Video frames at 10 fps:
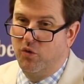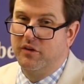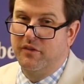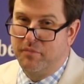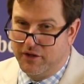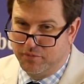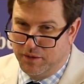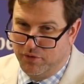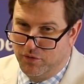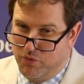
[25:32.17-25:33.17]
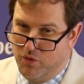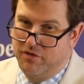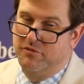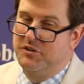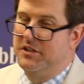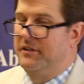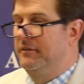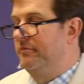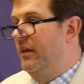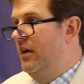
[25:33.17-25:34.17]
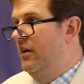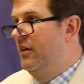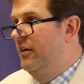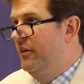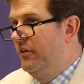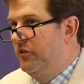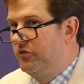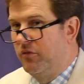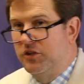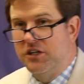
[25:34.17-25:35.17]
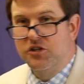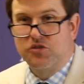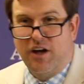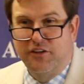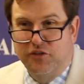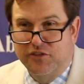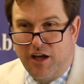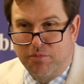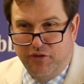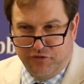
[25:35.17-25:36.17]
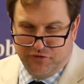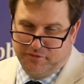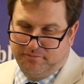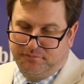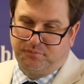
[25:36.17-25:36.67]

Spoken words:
only the best people are born in Virginia. So Virginia tried to stop this.